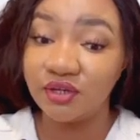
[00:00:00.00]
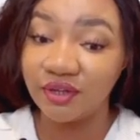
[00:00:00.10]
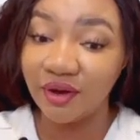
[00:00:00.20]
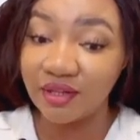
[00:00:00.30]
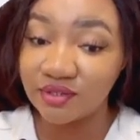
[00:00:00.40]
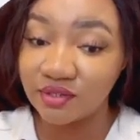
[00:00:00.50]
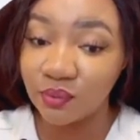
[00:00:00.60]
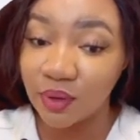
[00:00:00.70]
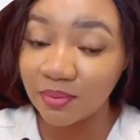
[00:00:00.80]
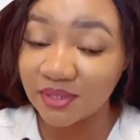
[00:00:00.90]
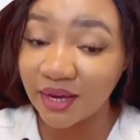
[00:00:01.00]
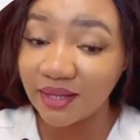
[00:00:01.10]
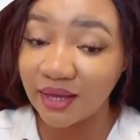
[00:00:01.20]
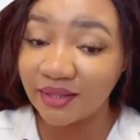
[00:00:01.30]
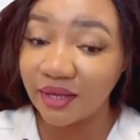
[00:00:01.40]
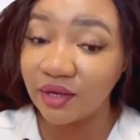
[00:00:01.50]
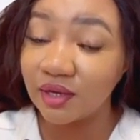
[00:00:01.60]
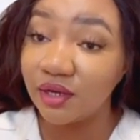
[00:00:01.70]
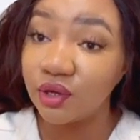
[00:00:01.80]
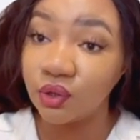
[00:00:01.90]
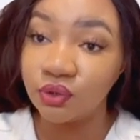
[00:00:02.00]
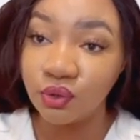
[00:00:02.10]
you directly to the website, and then you click on